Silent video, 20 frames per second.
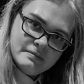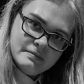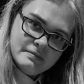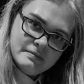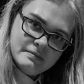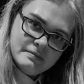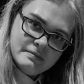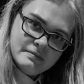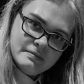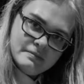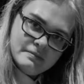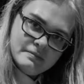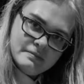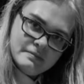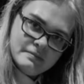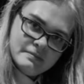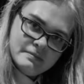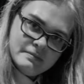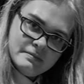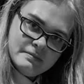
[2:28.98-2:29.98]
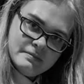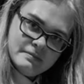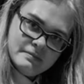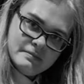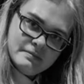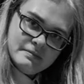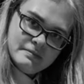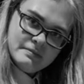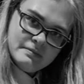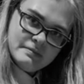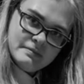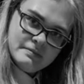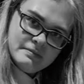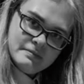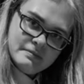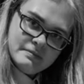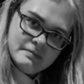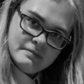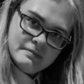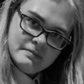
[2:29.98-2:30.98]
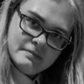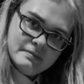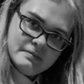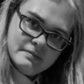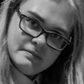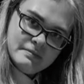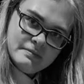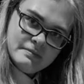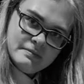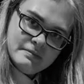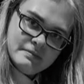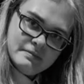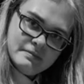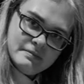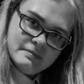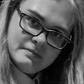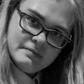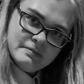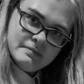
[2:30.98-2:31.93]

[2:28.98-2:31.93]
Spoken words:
[no speech]